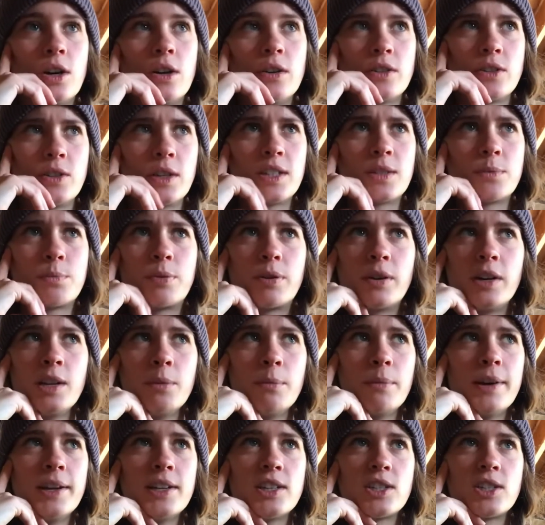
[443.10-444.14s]
So that's pretty
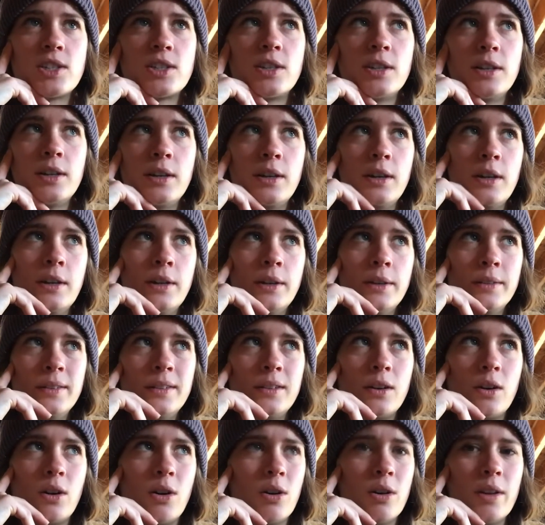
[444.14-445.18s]
much
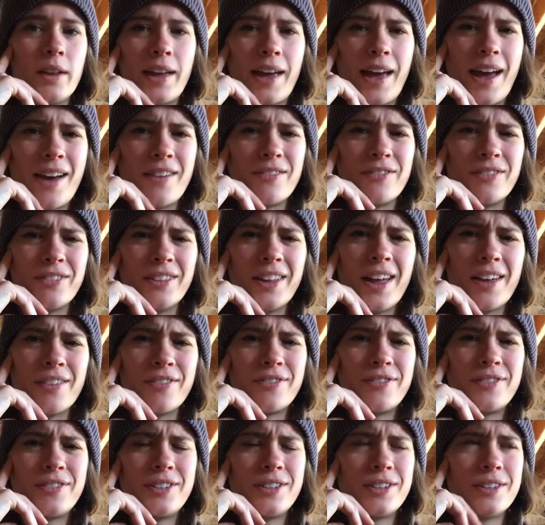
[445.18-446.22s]
all I have
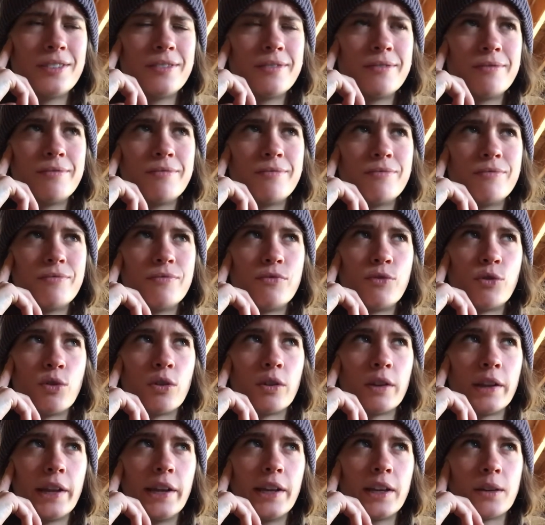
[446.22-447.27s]
left for
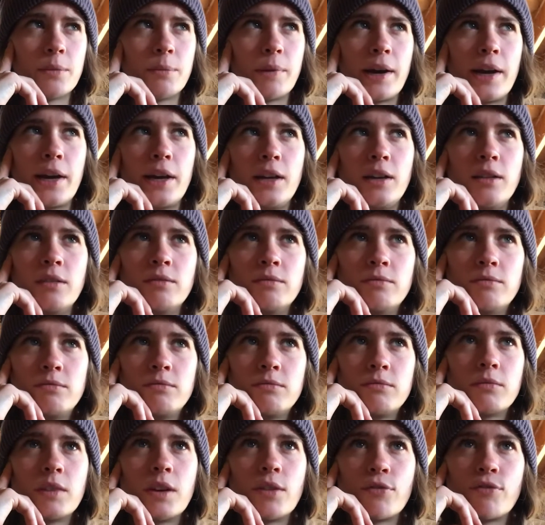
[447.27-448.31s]
like my
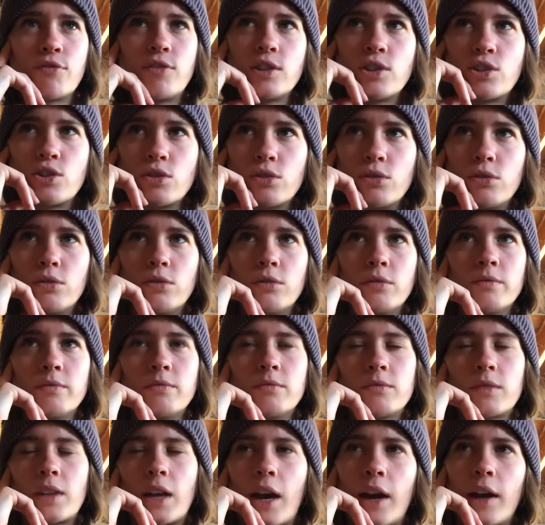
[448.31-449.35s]
official
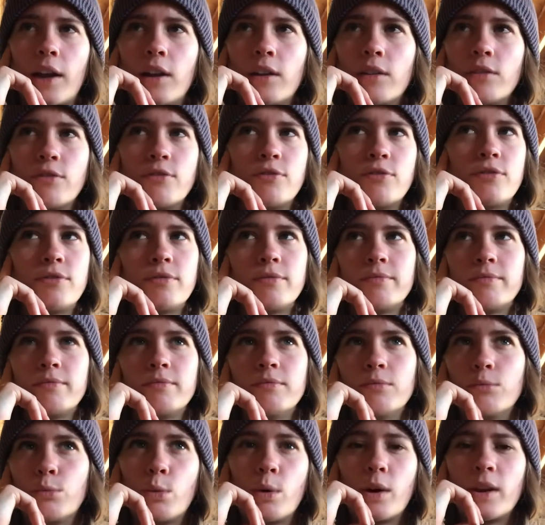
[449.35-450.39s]
kind of
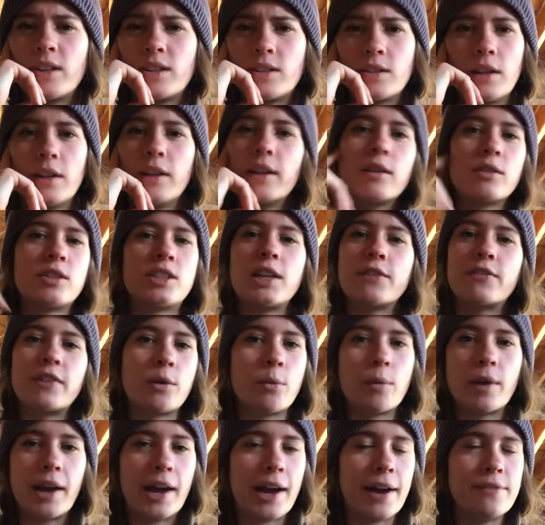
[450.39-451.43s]
stuff I
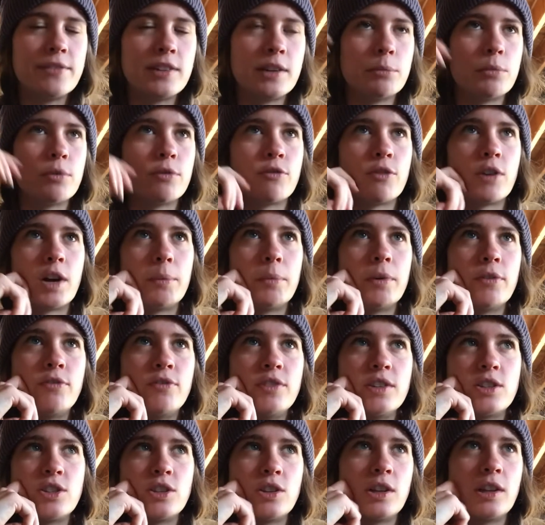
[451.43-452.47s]
want to have done before I'm
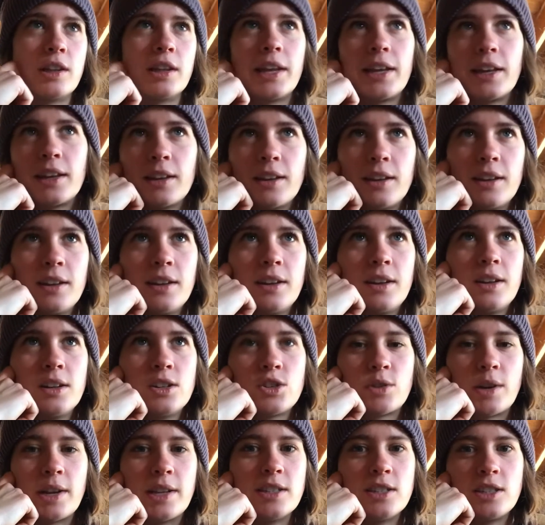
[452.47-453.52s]
officially like
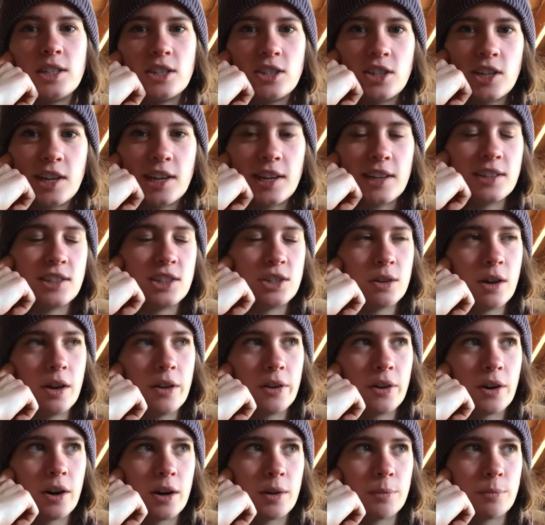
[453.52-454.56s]
transitioning into
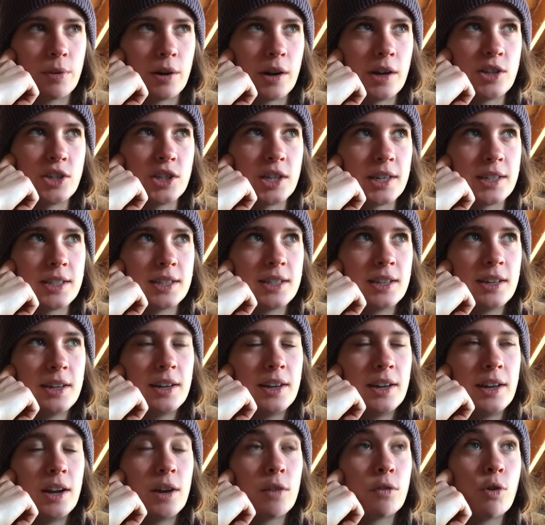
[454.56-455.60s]
other art projects.
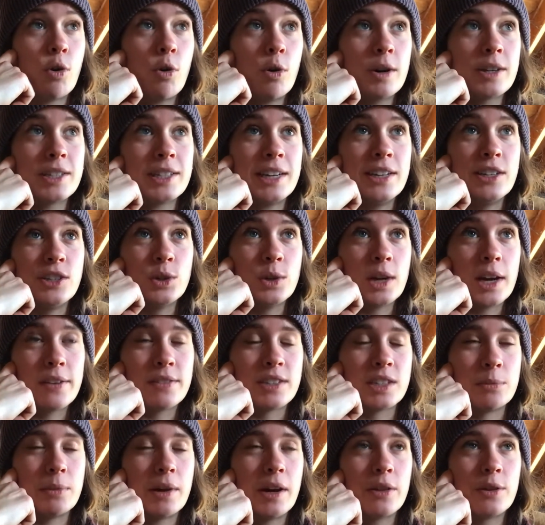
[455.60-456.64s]
And of course I do have
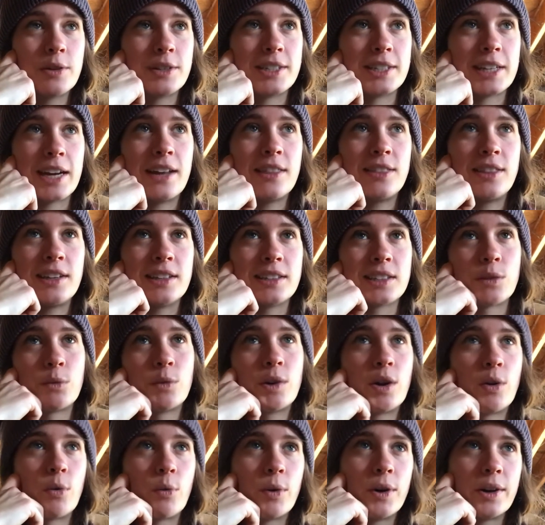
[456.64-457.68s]
some other side things I want to work